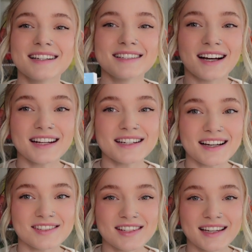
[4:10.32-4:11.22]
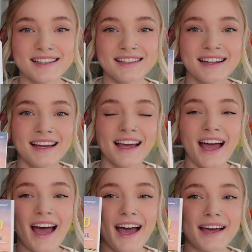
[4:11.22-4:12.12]
Done and Dusted
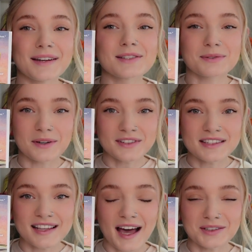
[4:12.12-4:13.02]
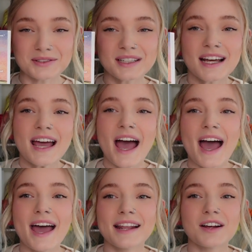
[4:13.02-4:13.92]
and Swift and Saddled
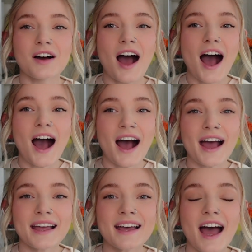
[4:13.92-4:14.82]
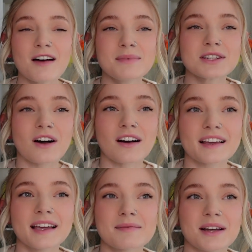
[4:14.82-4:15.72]
and I have been
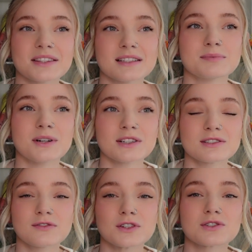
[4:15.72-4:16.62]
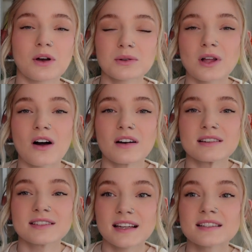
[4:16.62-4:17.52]
talking about these books for so
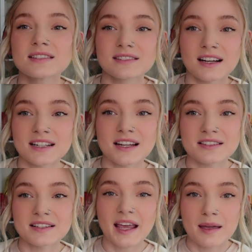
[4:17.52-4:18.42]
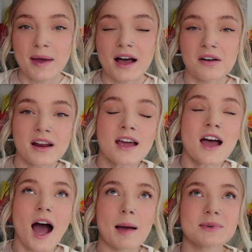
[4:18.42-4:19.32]
long since Done and Dusted came out.
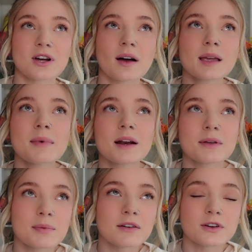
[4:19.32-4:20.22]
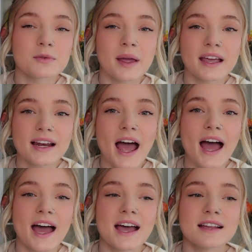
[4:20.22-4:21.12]
I've been talking about it with my roommate,
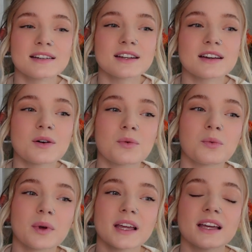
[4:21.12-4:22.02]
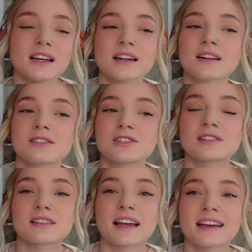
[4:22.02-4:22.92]
and we
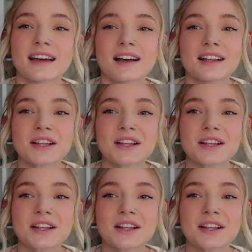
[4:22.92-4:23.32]
just like